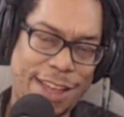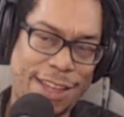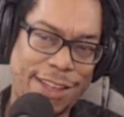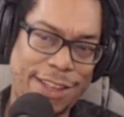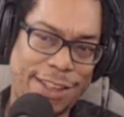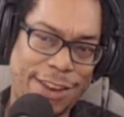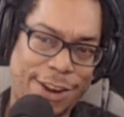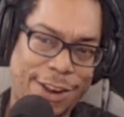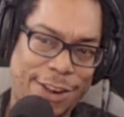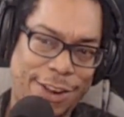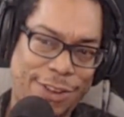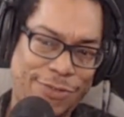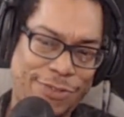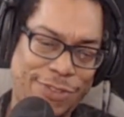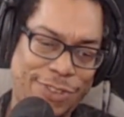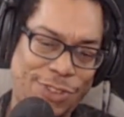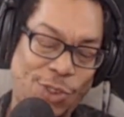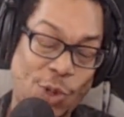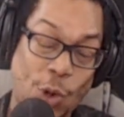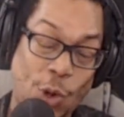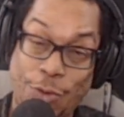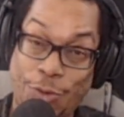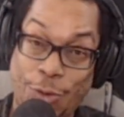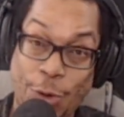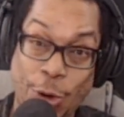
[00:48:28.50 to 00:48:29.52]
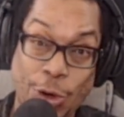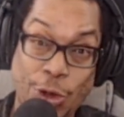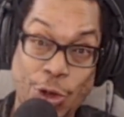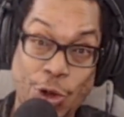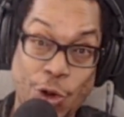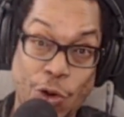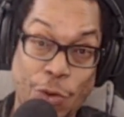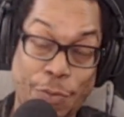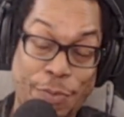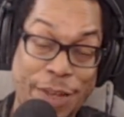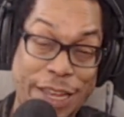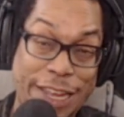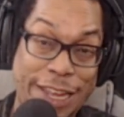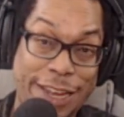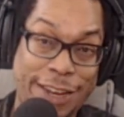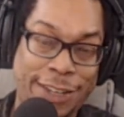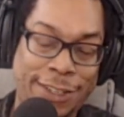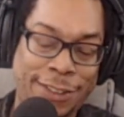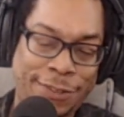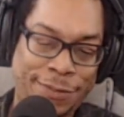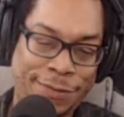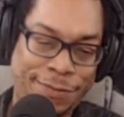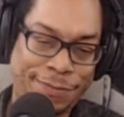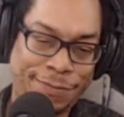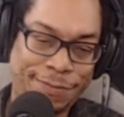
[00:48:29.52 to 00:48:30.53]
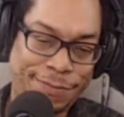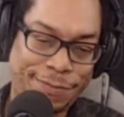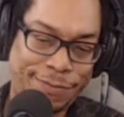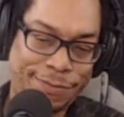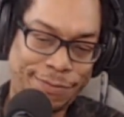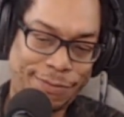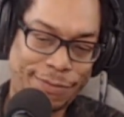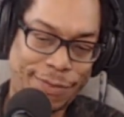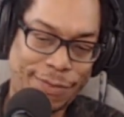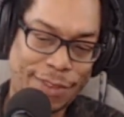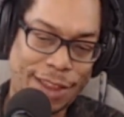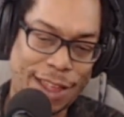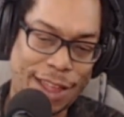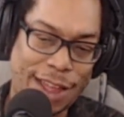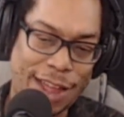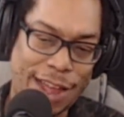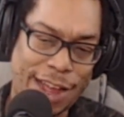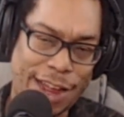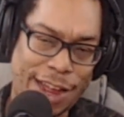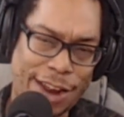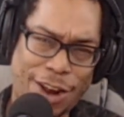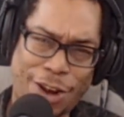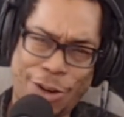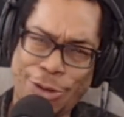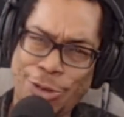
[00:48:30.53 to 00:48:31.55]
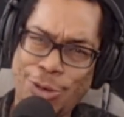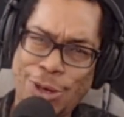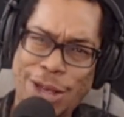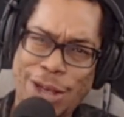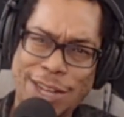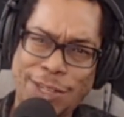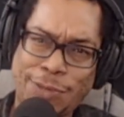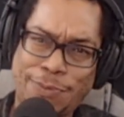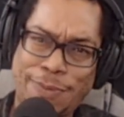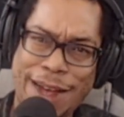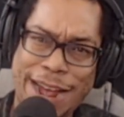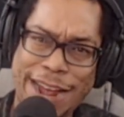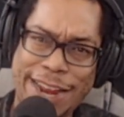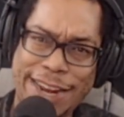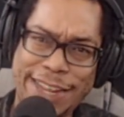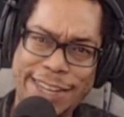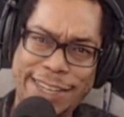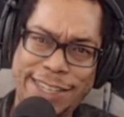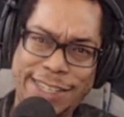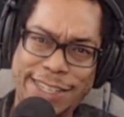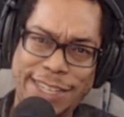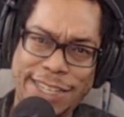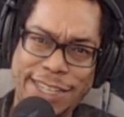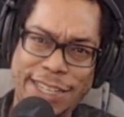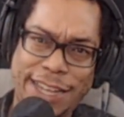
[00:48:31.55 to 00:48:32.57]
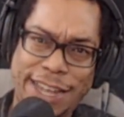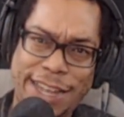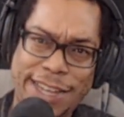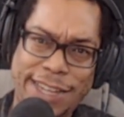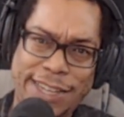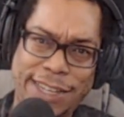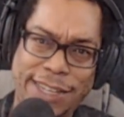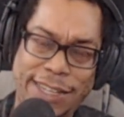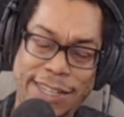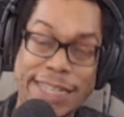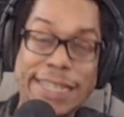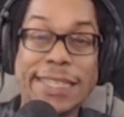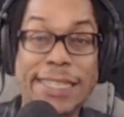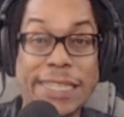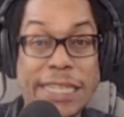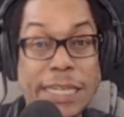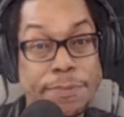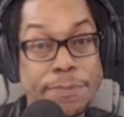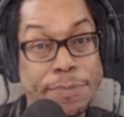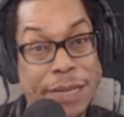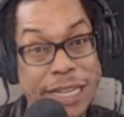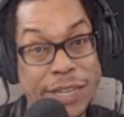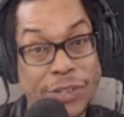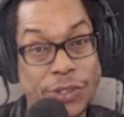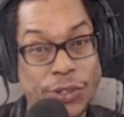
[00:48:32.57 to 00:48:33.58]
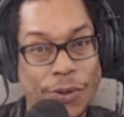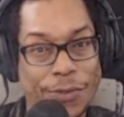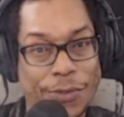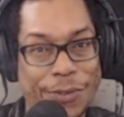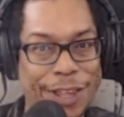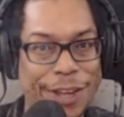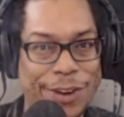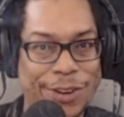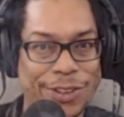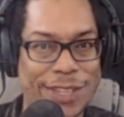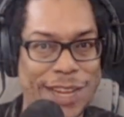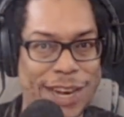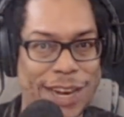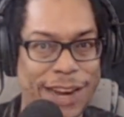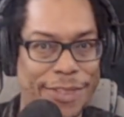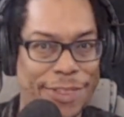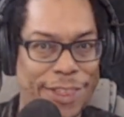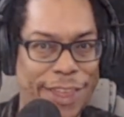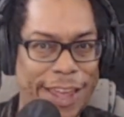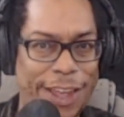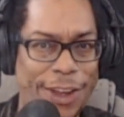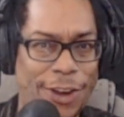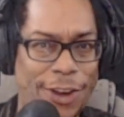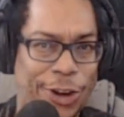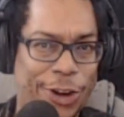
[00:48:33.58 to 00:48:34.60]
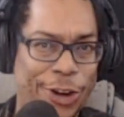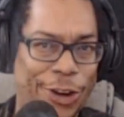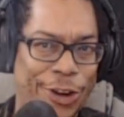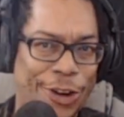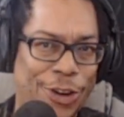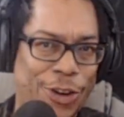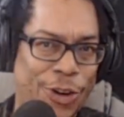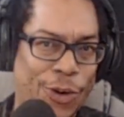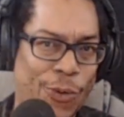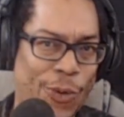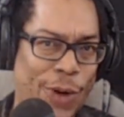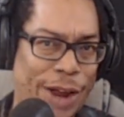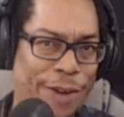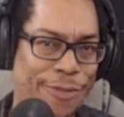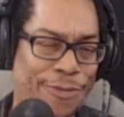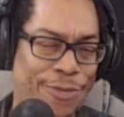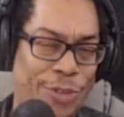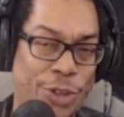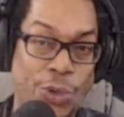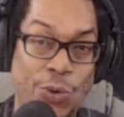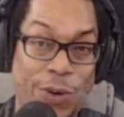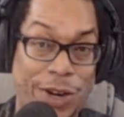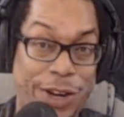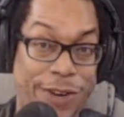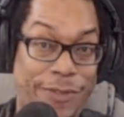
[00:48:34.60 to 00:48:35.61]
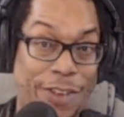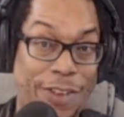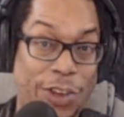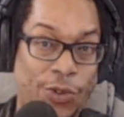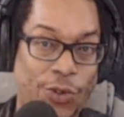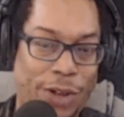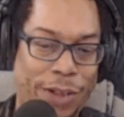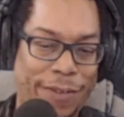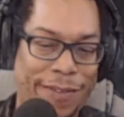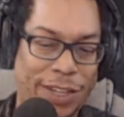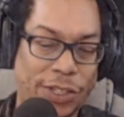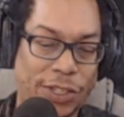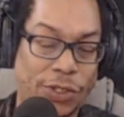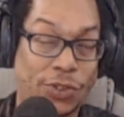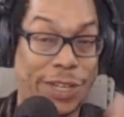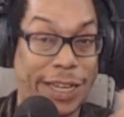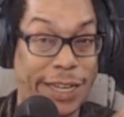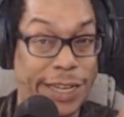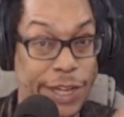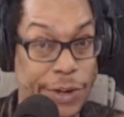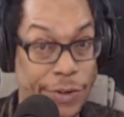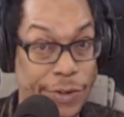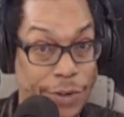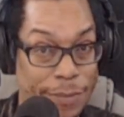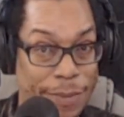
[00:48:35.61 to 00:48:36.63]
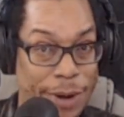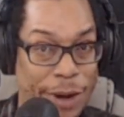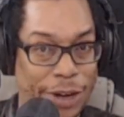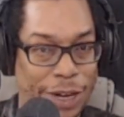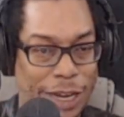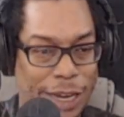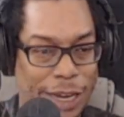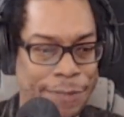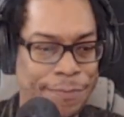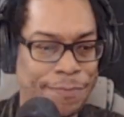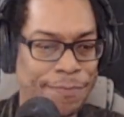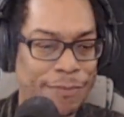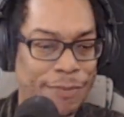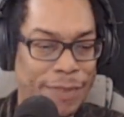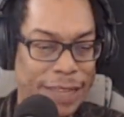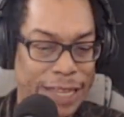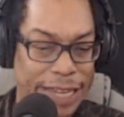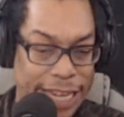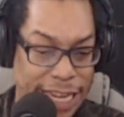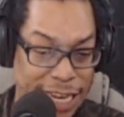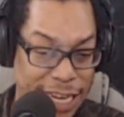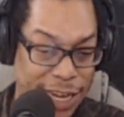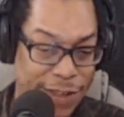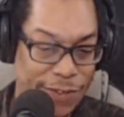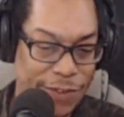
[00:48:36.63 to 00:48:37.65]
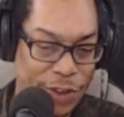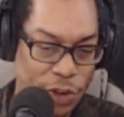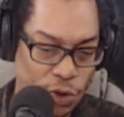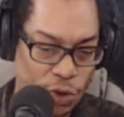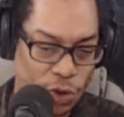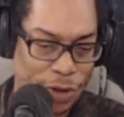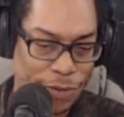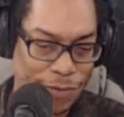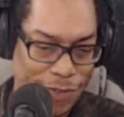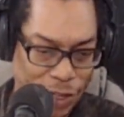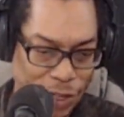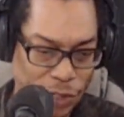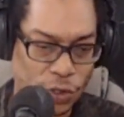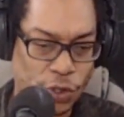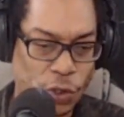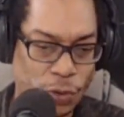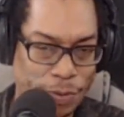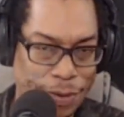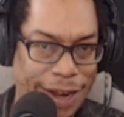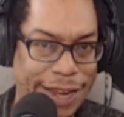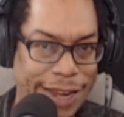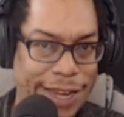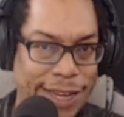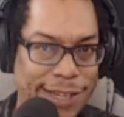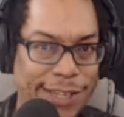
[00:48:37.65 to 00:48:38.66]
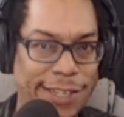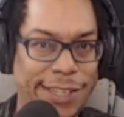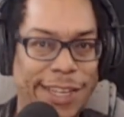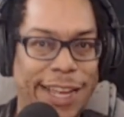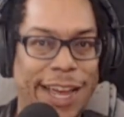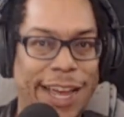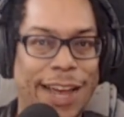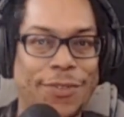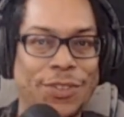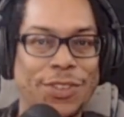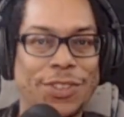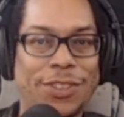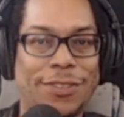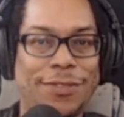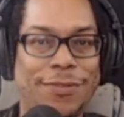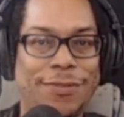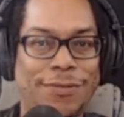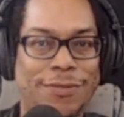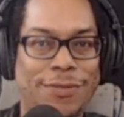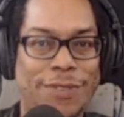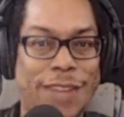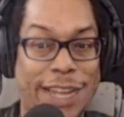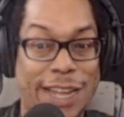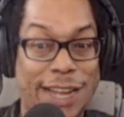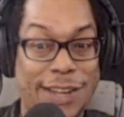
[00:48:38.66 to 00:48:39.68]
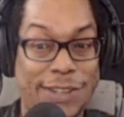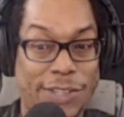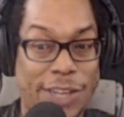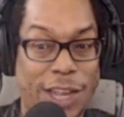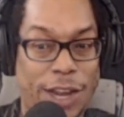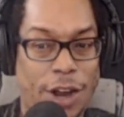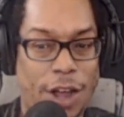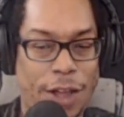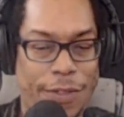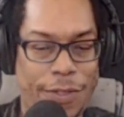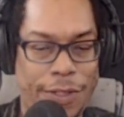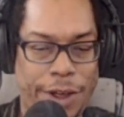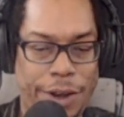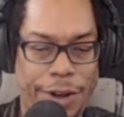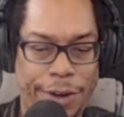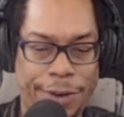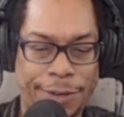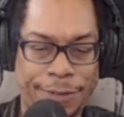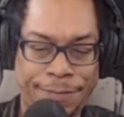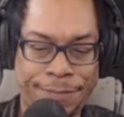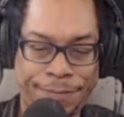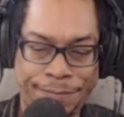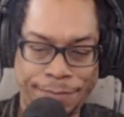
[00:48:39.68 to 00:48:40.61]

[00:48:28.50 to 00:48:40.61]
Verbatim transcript: know, so if you're European, are you guys buying ETPs over there? Is that a thing or what for you individual investors? Like here in America, individual investors buy ETFs. Like I said, on their